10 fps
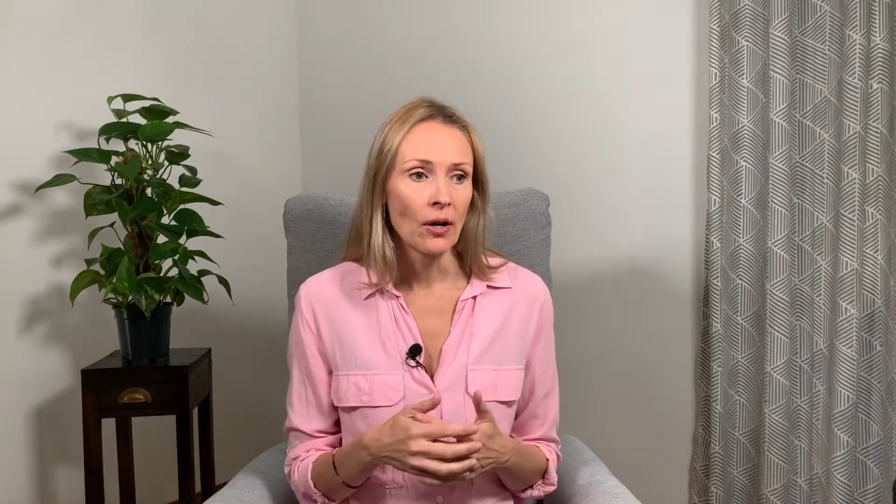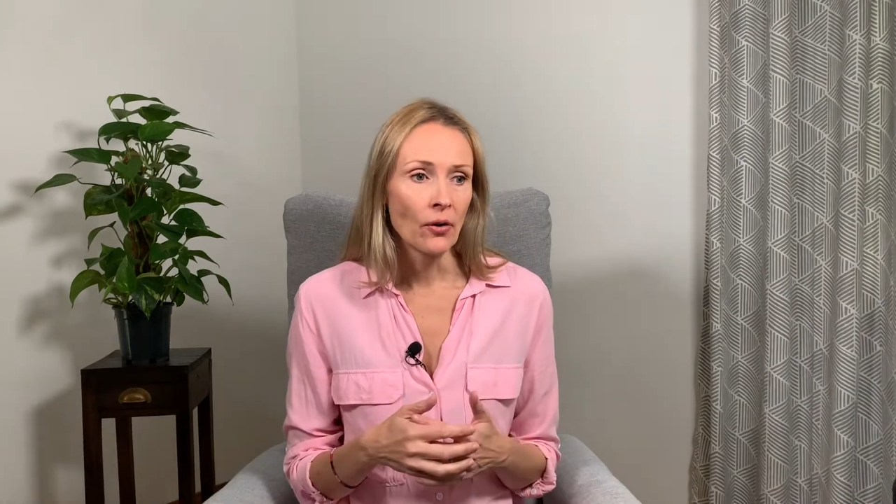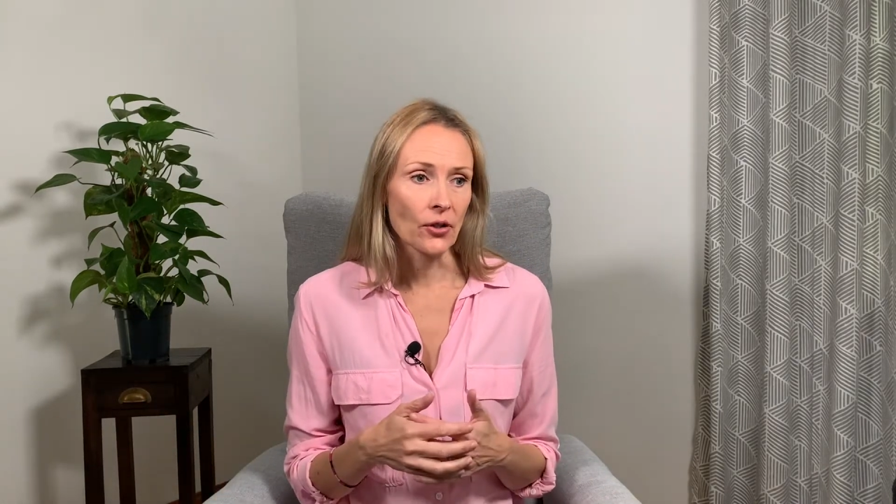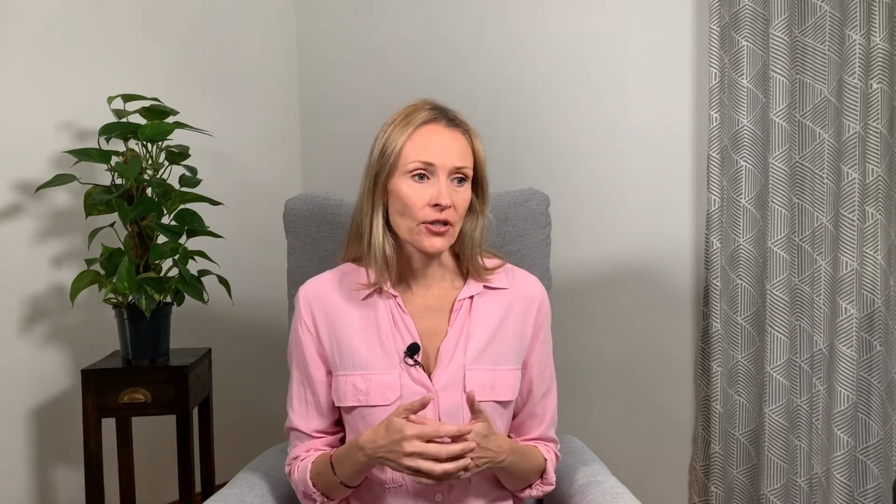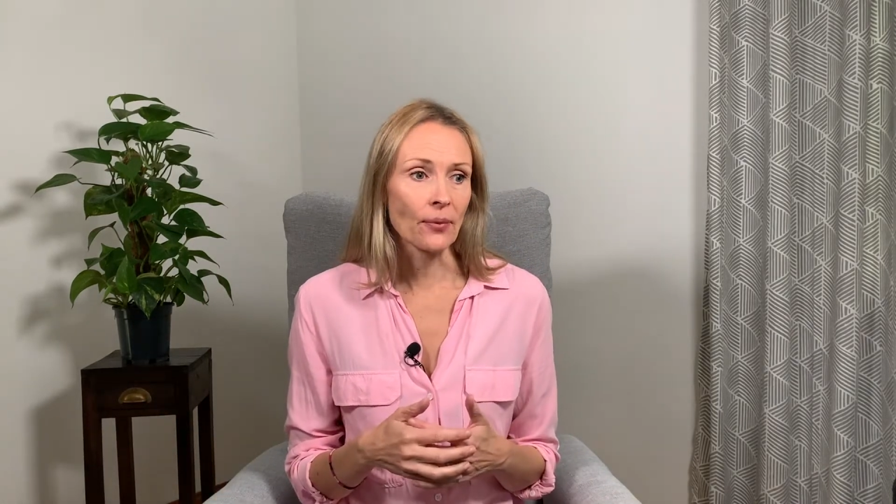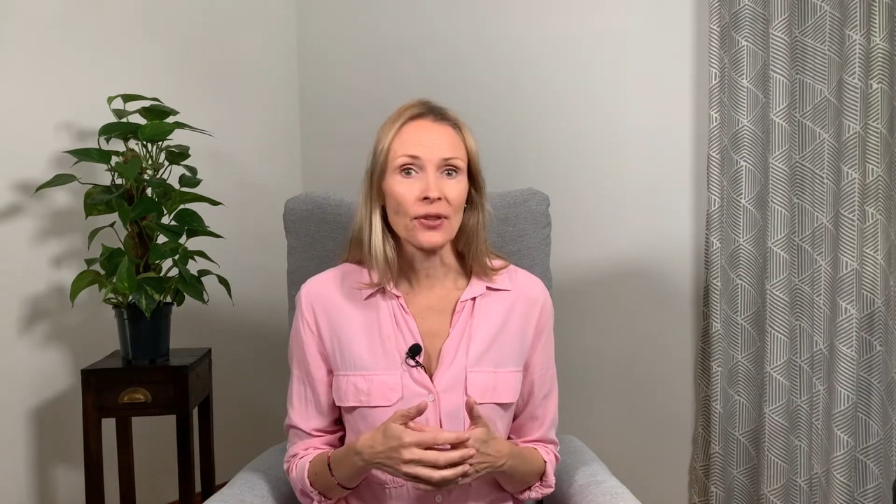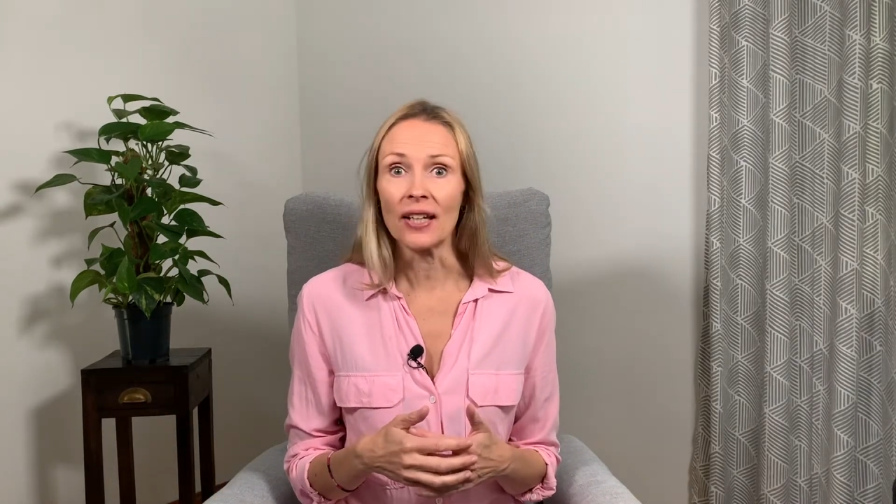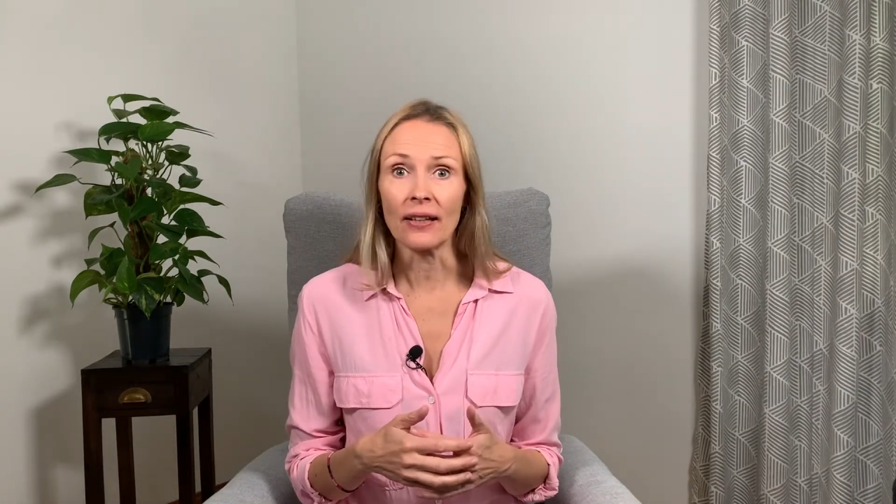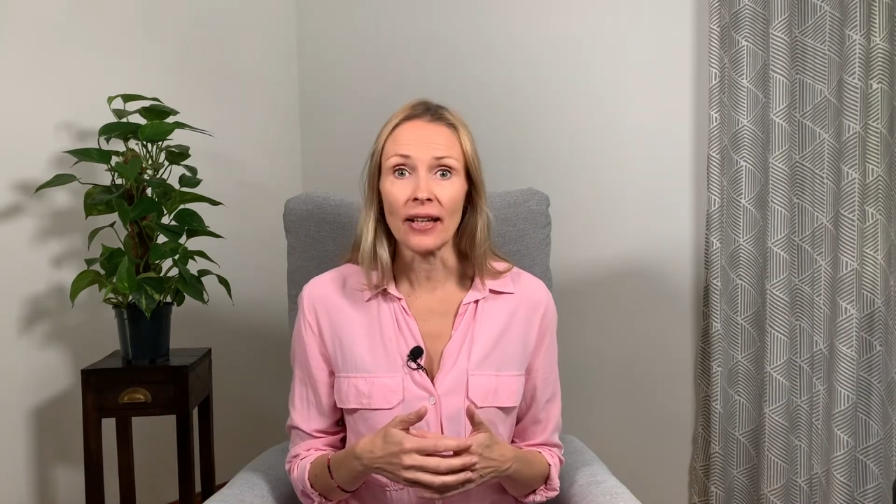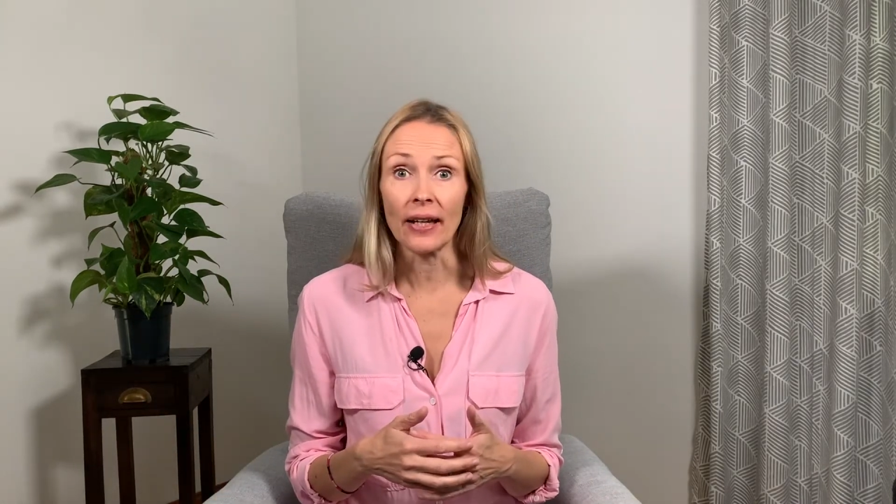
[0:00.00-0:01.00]
or something
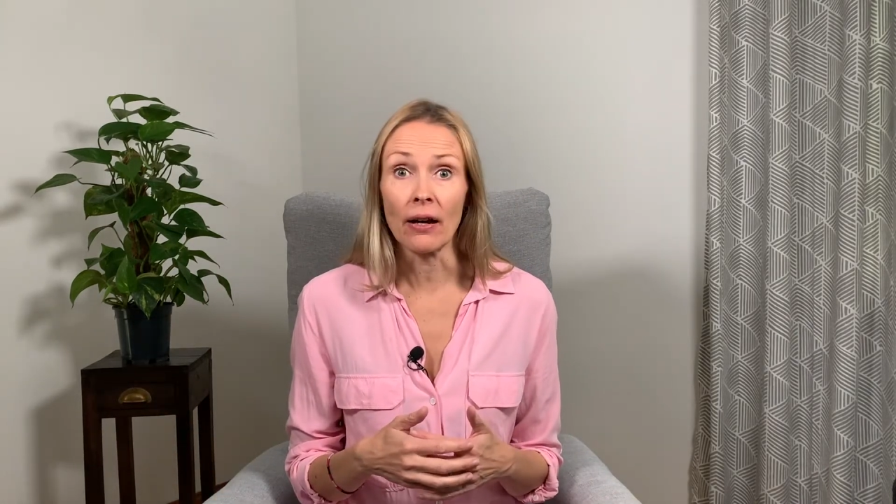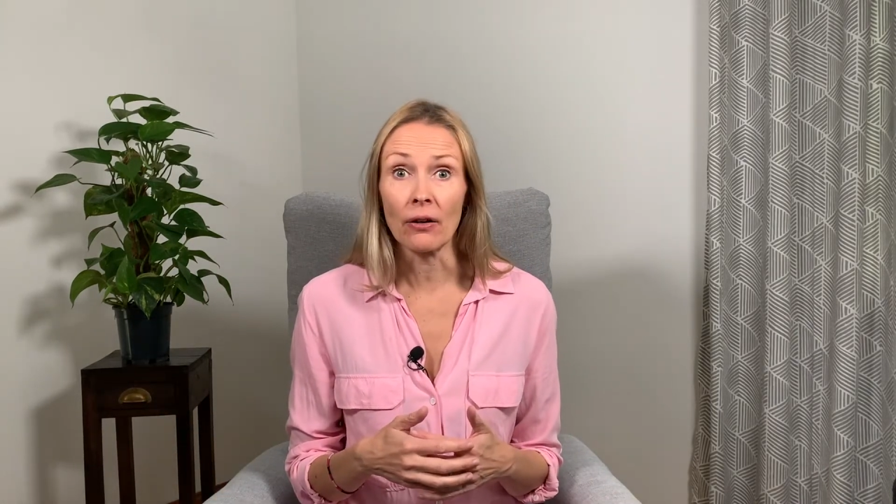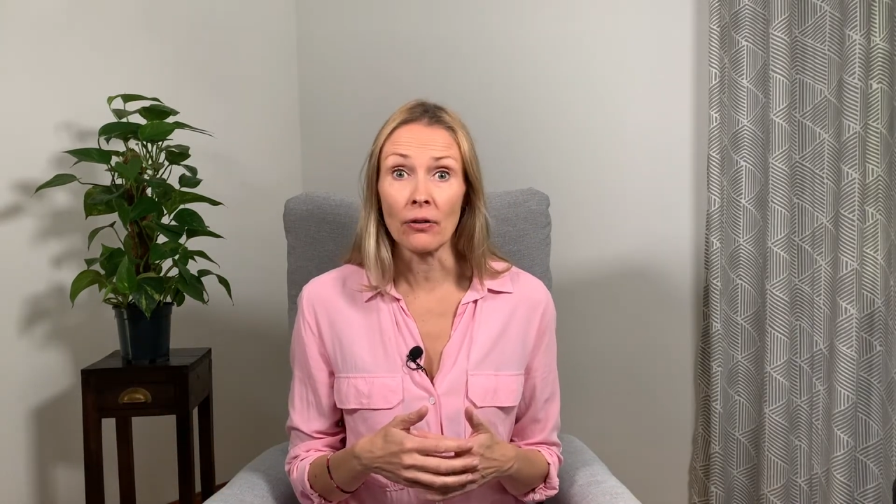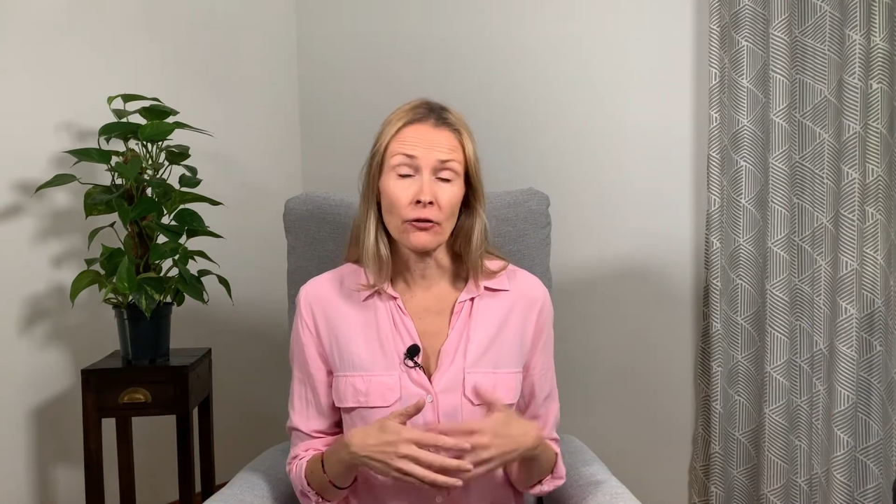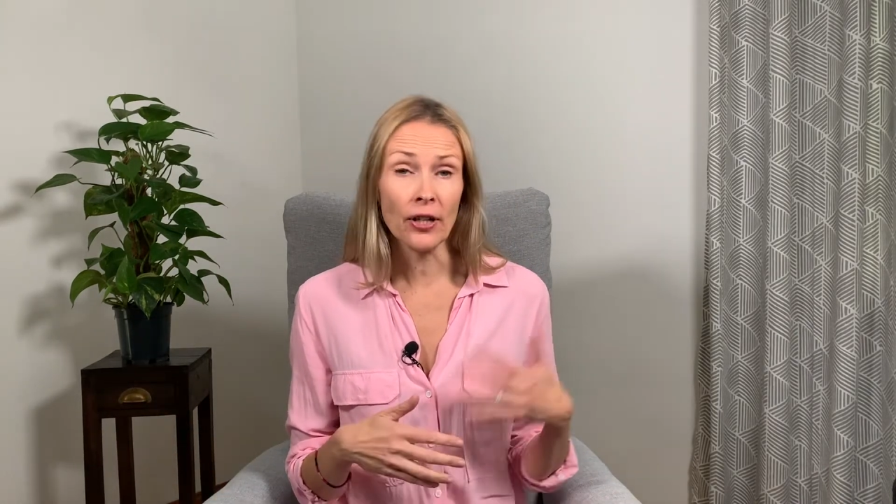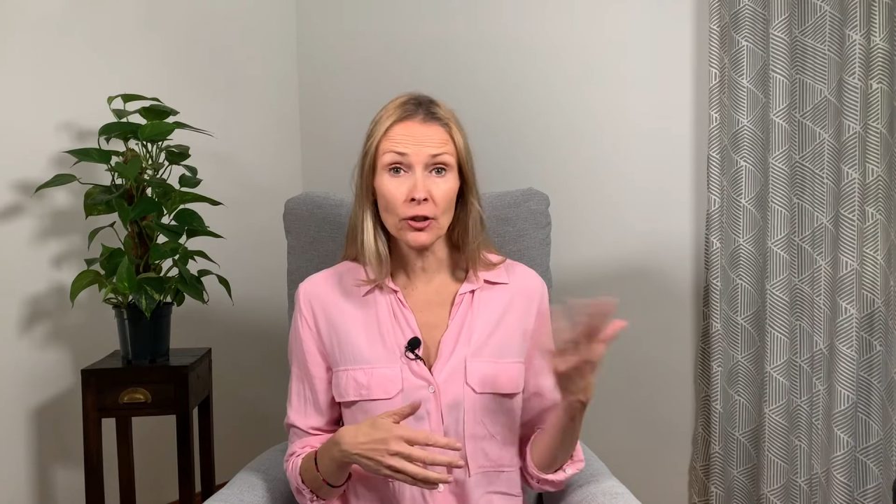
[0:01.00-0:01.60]
and they are afraid